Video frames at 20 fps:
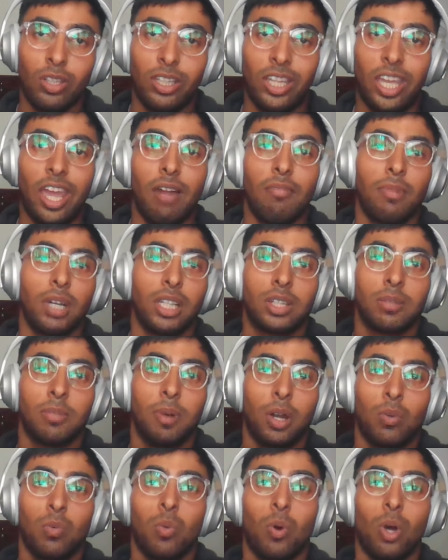care much
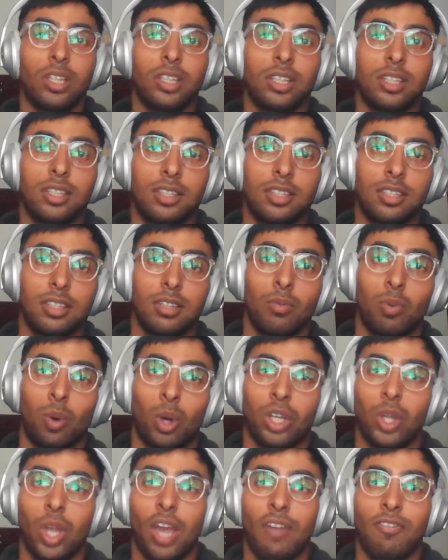about
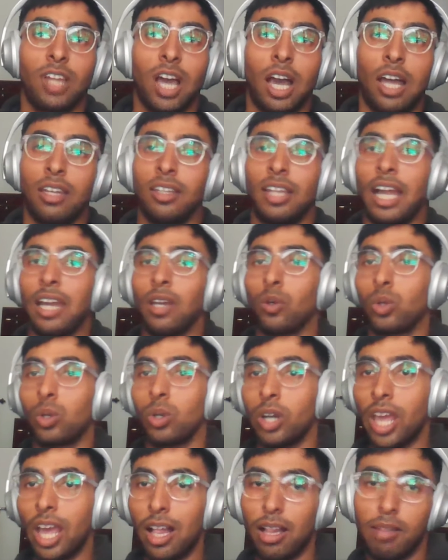what you have done that
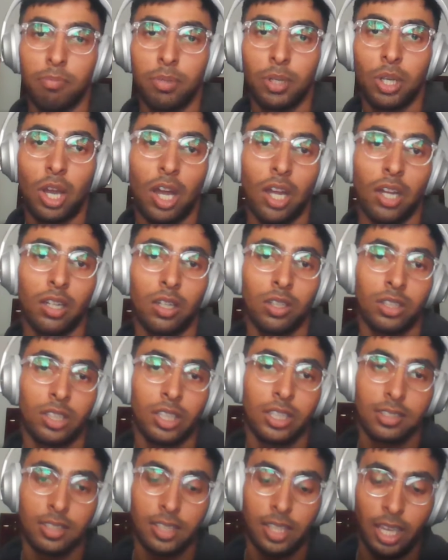could help you out of
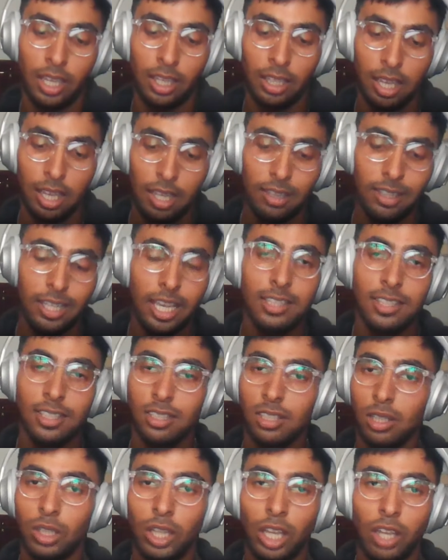this thing. They're
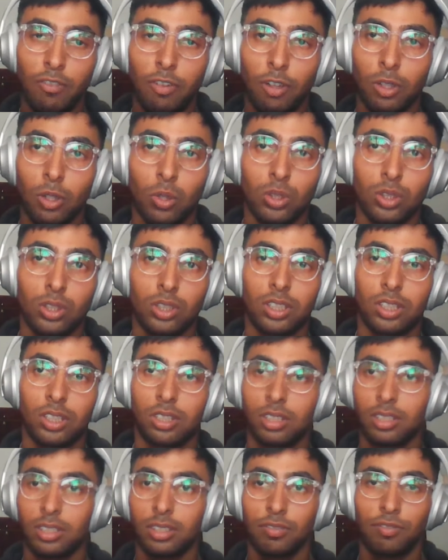just looking for
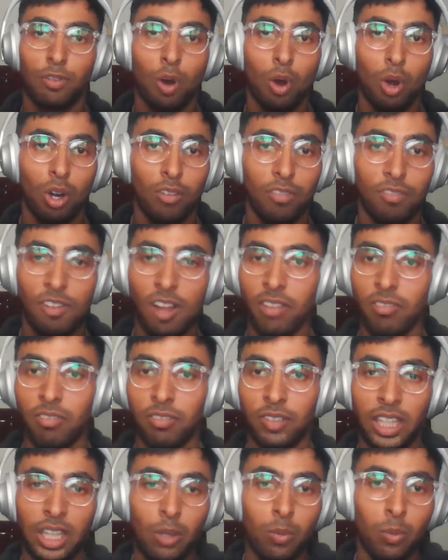those 4 or 5
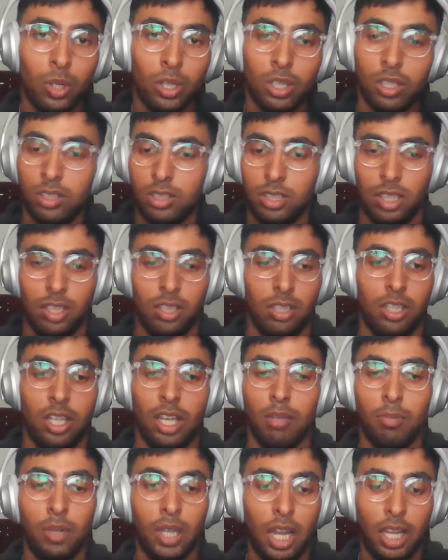keywords and
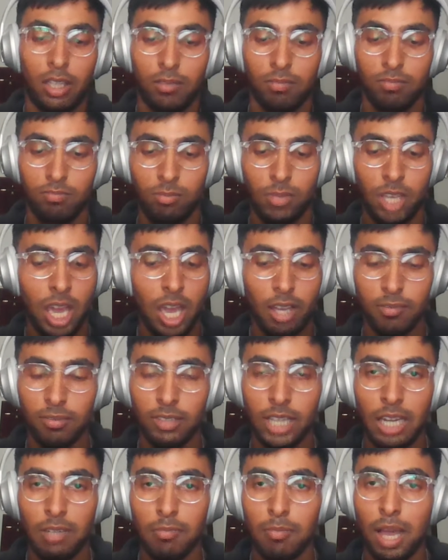they'll be like, yeah,
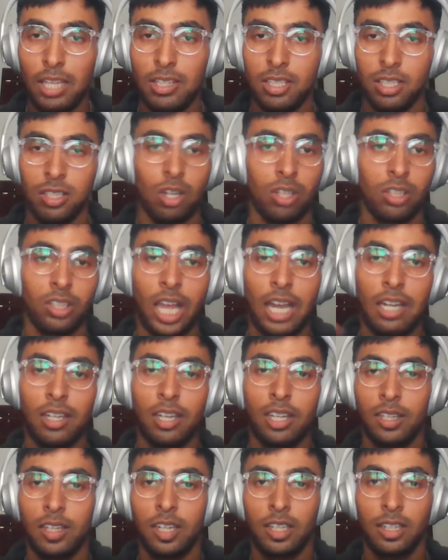that matches or that
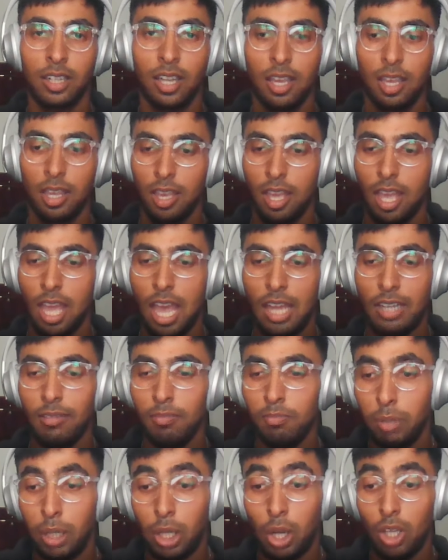didn't.
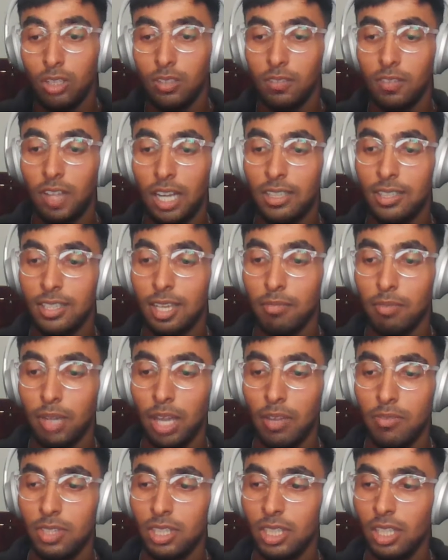And because of that,
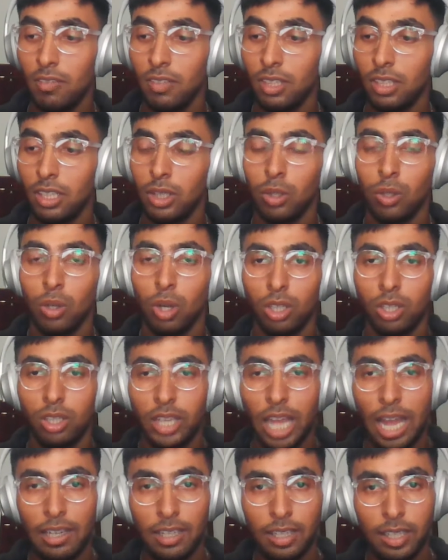sometimes even the good
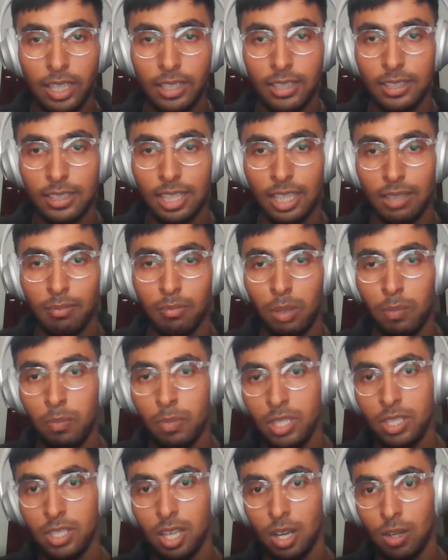candidates can be
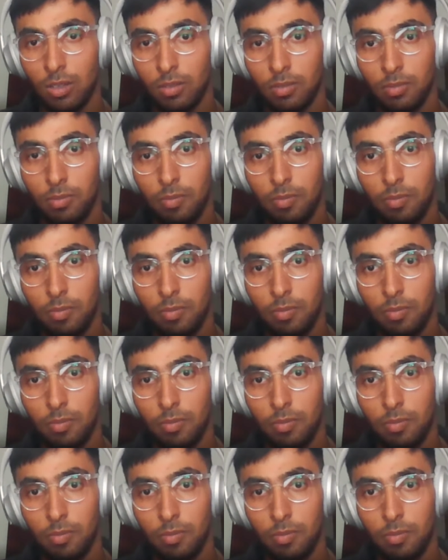missed out.